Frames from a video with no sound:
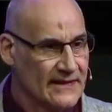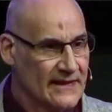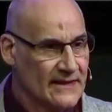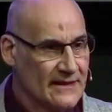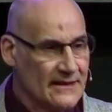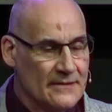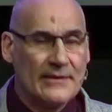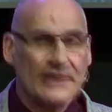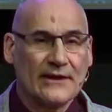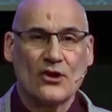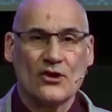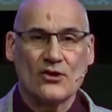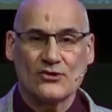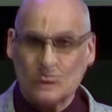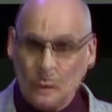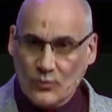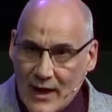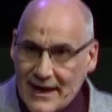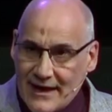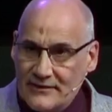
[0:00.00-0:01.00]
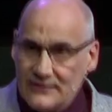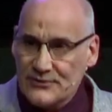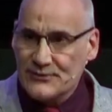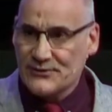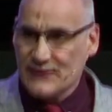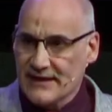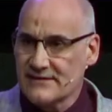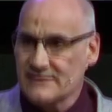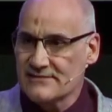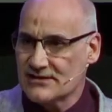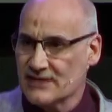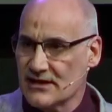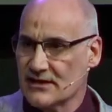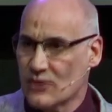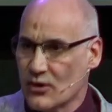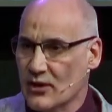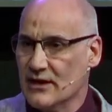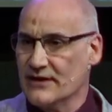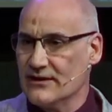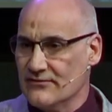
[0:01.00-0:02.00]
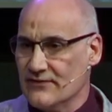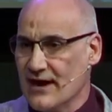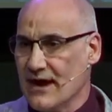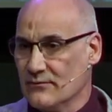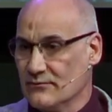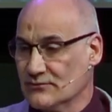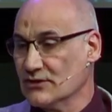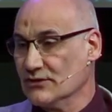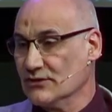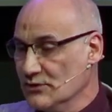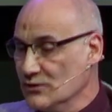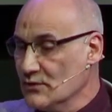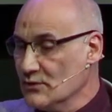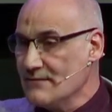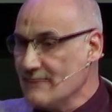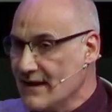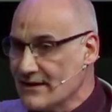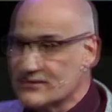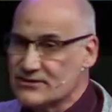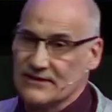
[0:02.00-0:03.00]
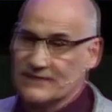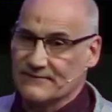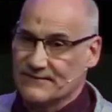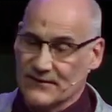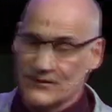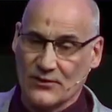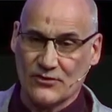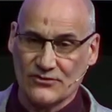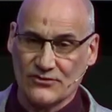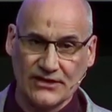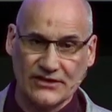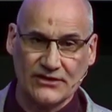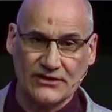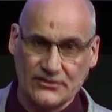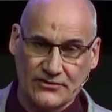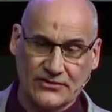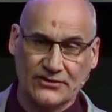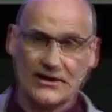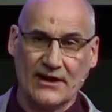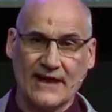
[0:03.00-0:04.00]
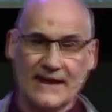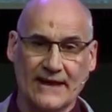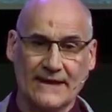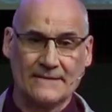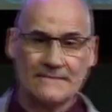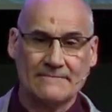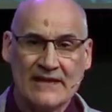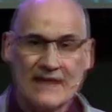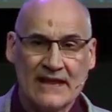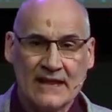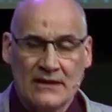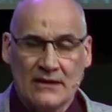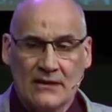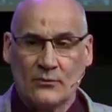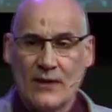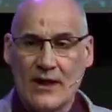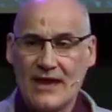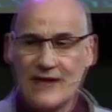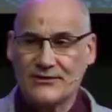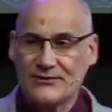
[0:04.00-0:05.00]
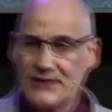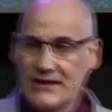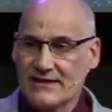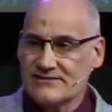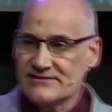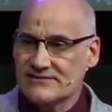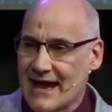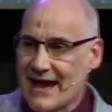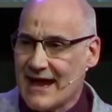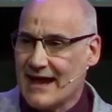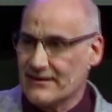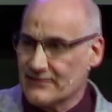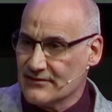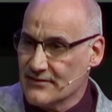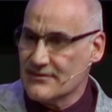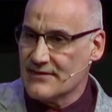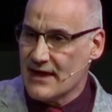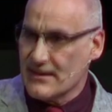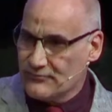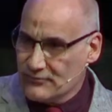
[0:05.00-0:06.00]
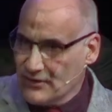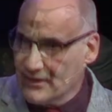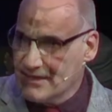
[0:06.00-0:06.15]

Because when things are going around you, and you imagine for those in Ukraine where things are and they're running